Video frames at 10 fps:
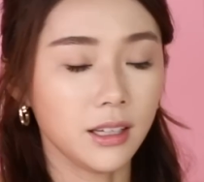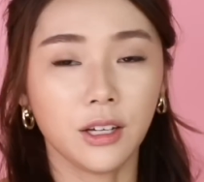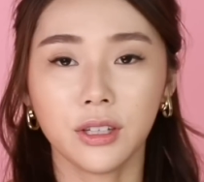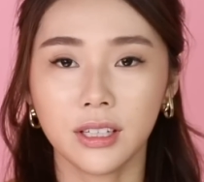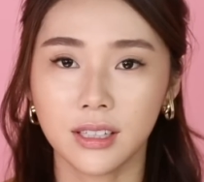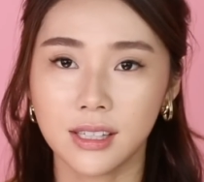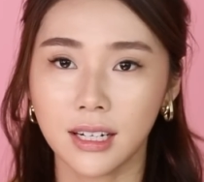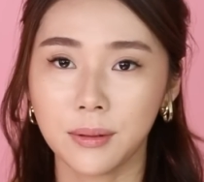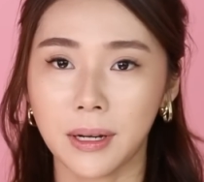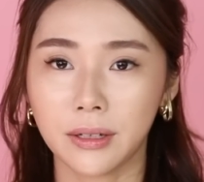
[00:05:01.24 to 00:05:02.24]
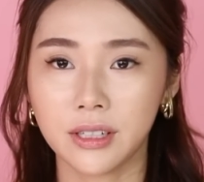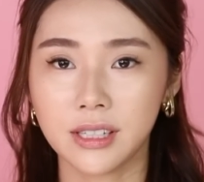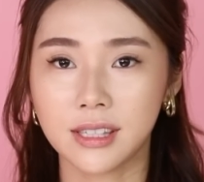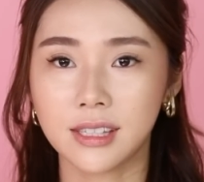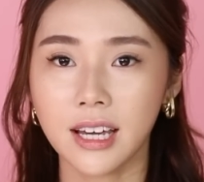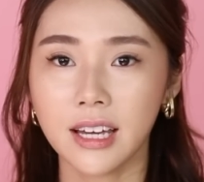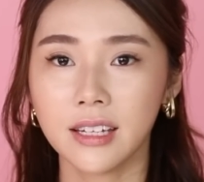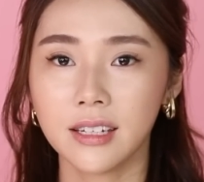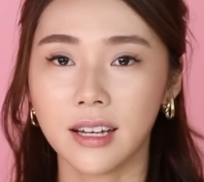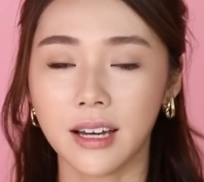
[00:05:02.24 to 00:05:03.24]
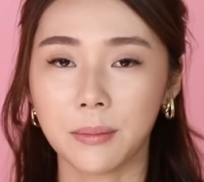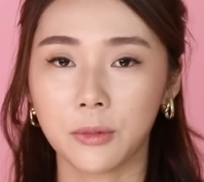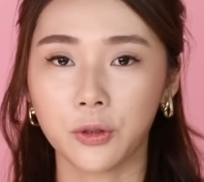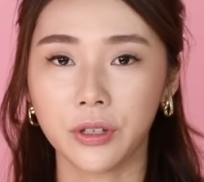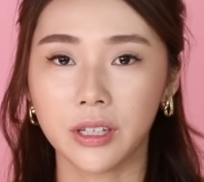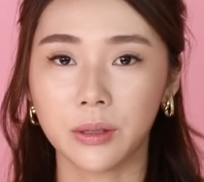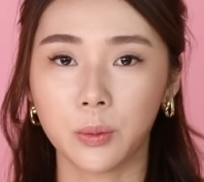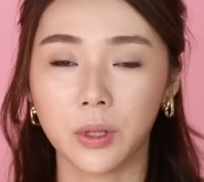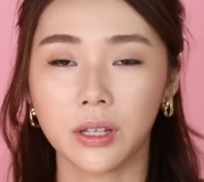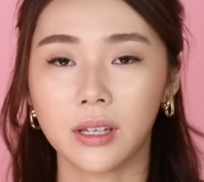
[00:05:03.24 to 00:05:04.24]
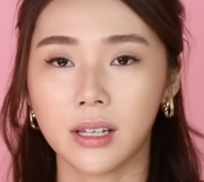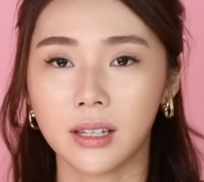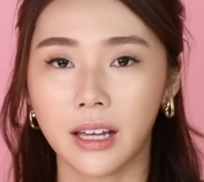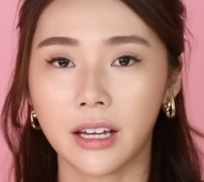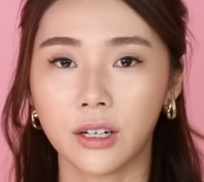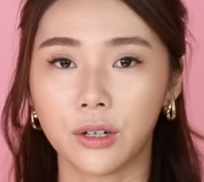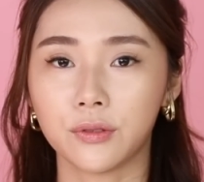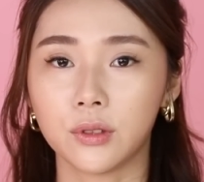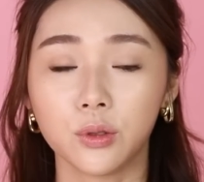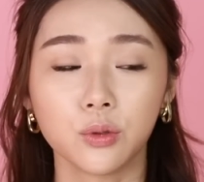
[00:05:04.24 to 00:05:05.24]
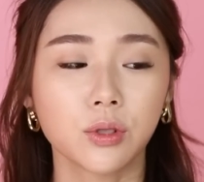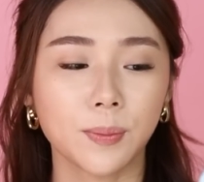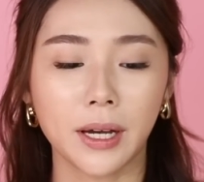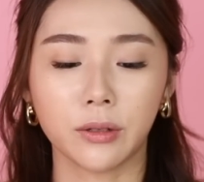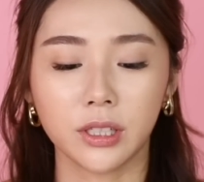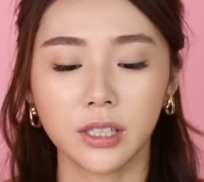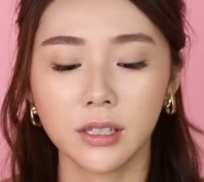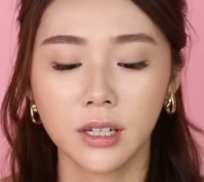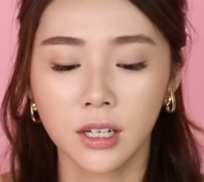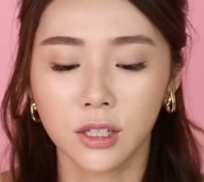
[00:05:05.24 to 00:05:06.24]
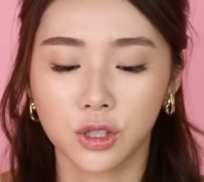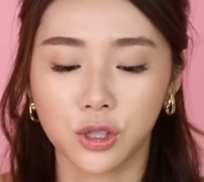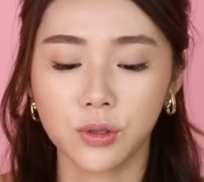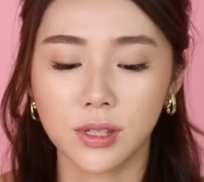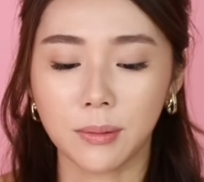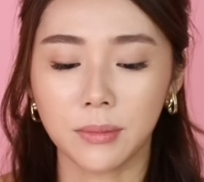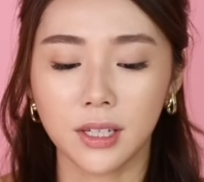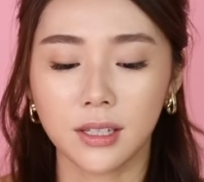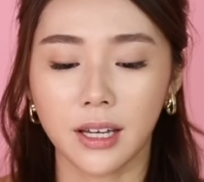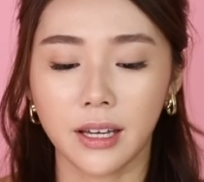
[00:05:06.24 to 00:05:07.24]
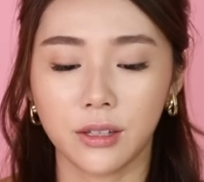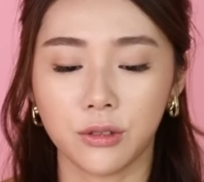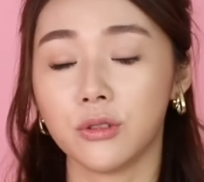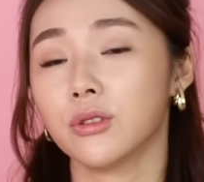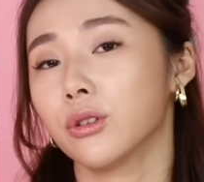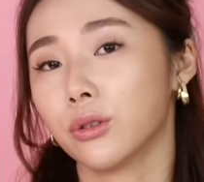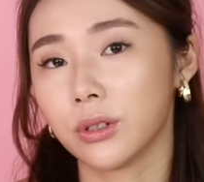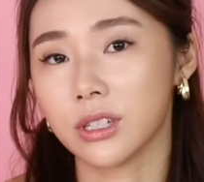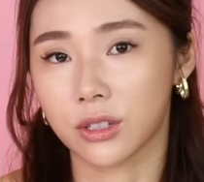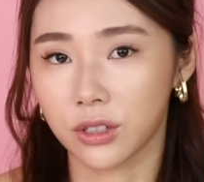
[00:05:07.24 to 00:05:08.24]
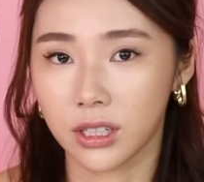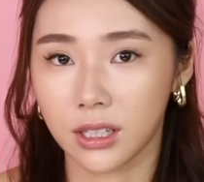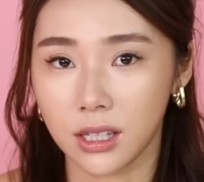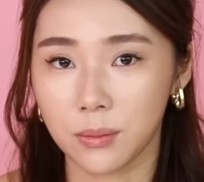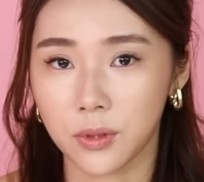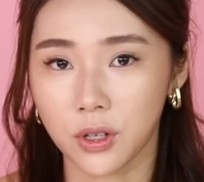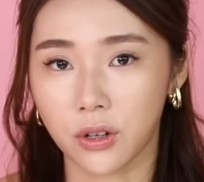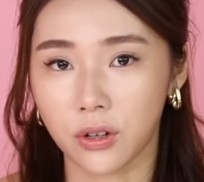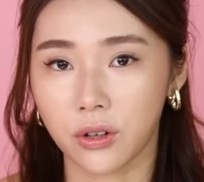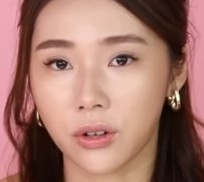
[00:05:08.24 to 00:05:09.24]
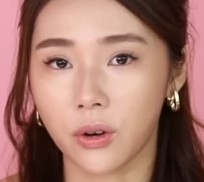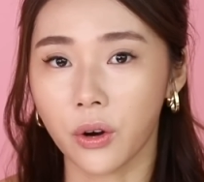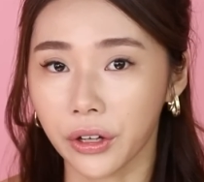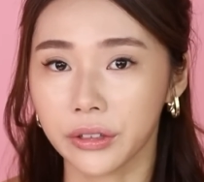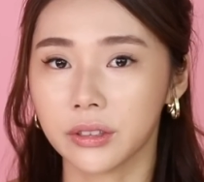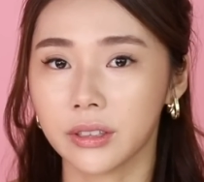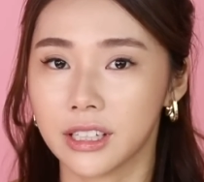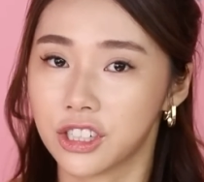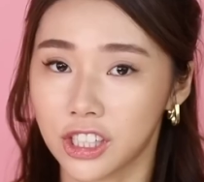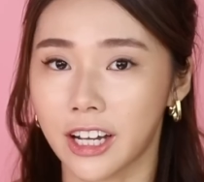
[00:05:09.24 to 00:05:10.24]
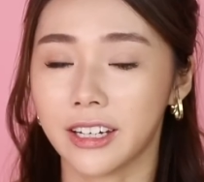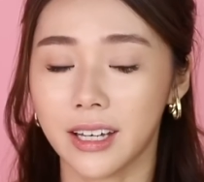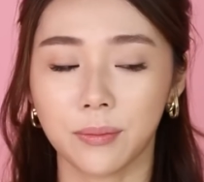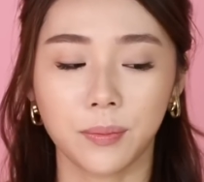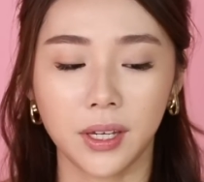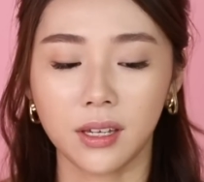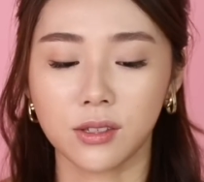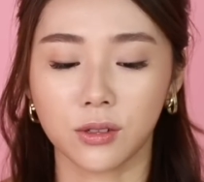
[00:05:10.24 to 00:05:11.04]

Now that the setting powder is done, I'm going in with a layer of loose powder. Choose something that you know is gonna keep your oil and shine at bay.